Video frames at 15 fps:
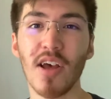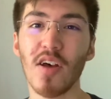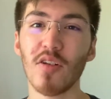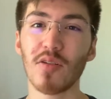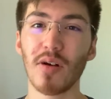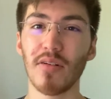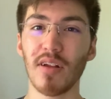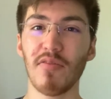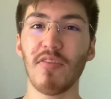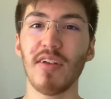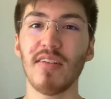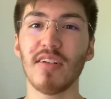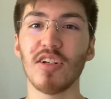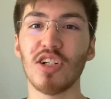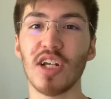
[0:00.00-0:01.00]
so I definitely
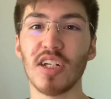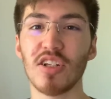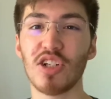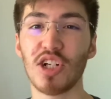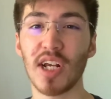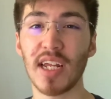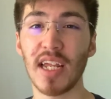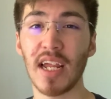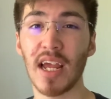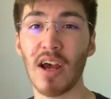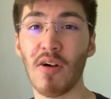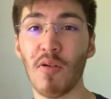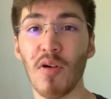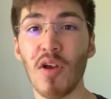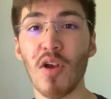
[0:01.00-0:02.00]
suggest checking
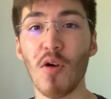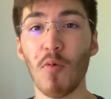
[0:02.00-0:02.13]
out